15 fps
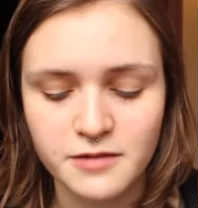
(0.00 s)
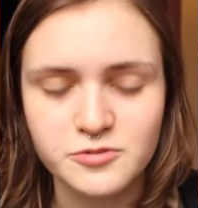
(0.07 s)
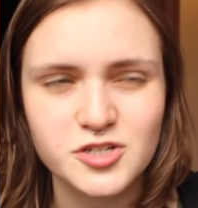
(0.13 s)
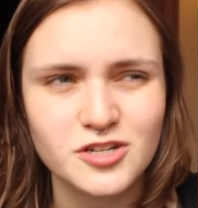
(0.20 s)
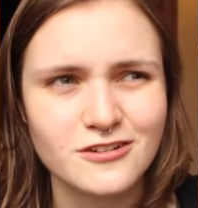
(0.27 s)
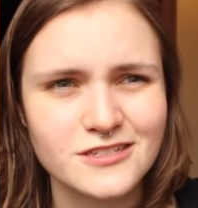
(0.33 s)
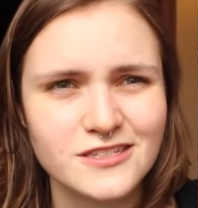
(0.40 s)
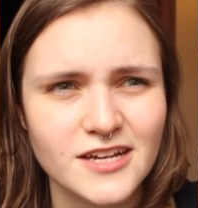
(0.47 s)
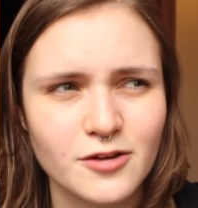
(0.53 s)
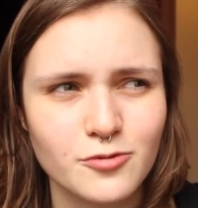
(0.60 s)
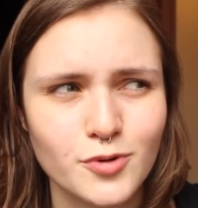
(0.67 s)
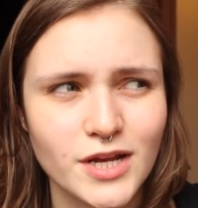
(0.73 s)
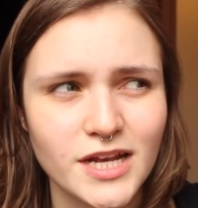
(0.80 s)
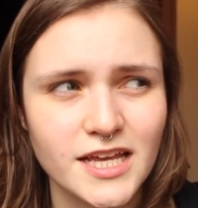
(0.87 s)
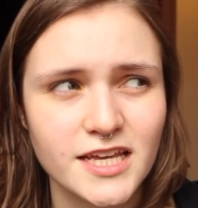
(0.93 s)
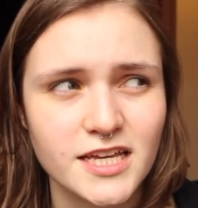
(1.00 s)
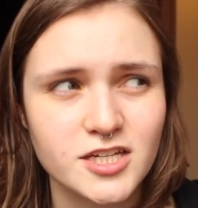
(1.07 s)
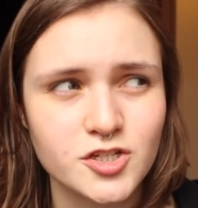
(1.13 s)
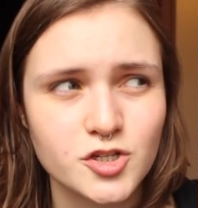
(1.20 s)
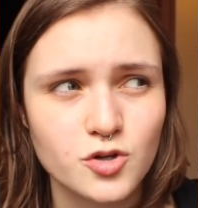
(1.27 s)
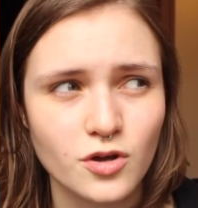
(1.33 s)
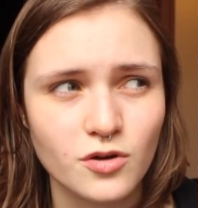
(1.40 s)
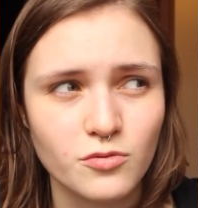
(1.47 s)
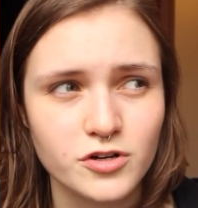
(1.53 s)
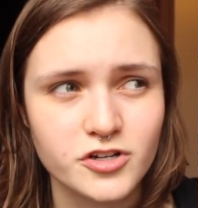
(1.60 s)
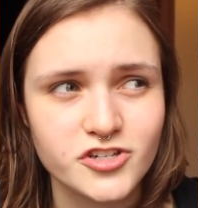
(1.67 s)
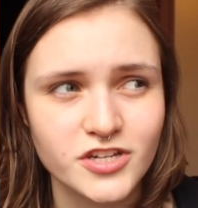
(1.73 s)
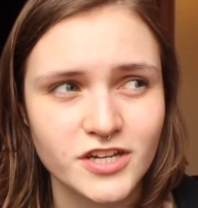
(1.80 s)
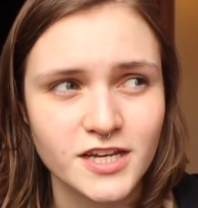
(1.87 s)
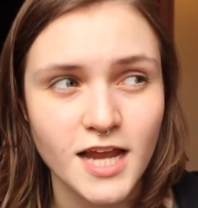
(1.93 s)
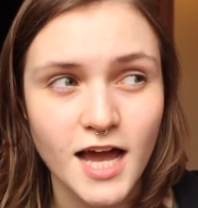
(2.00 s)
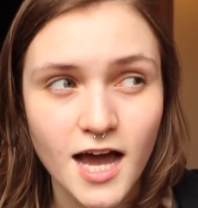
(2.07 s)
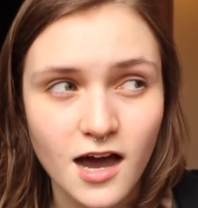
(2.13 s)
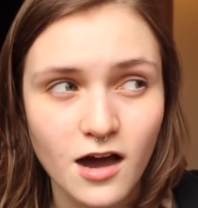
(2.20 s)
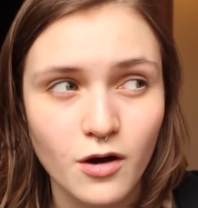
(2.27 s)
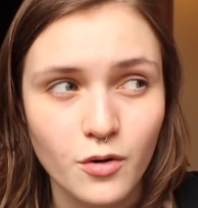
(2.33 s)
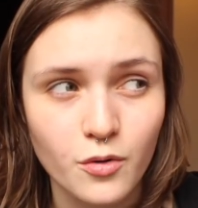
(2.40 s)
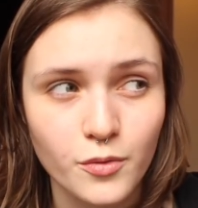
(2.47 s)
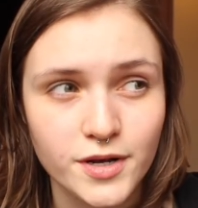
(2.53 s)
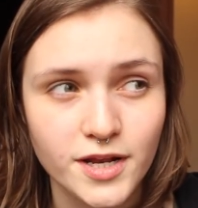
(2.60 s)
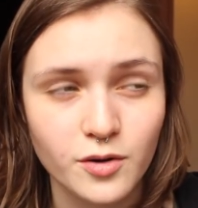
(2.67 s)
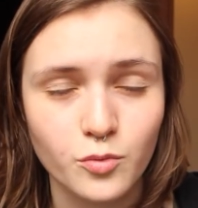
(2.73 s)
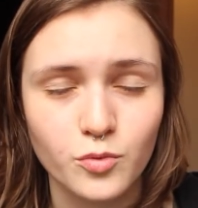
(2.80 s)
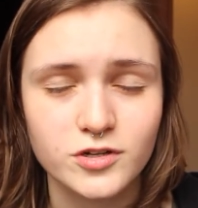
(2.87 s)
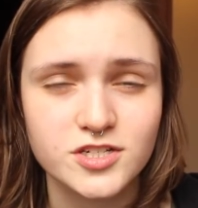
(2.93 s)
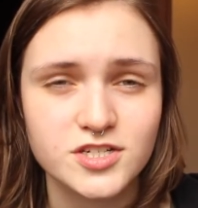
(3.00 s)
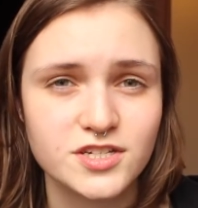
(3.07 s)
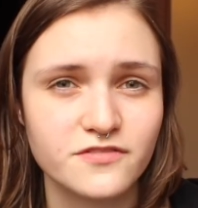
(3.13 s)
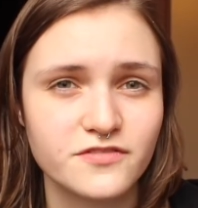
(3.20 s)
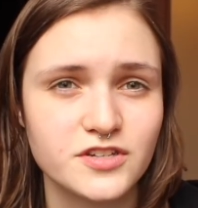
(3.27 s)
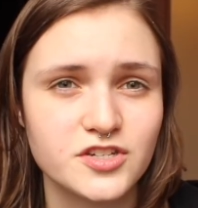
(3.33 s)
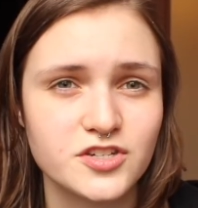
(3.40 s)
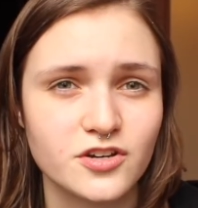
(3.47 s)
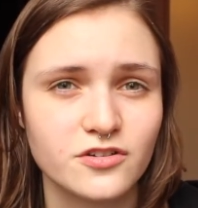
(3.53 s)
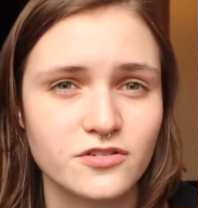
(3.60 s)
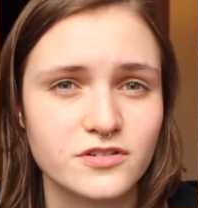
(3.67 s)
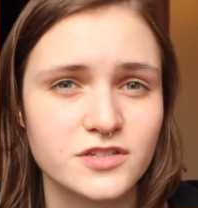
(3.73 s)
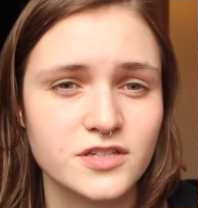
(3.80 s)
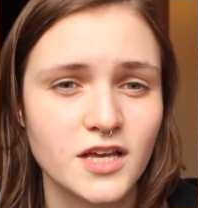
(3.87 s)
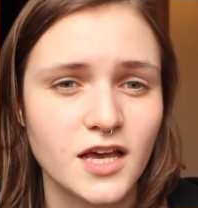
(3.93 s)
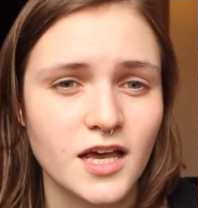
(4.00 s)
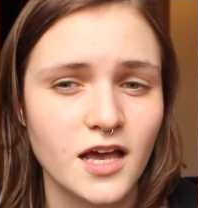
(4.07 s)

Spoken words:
Shows that I really enjoy watching now when I watch TV shows.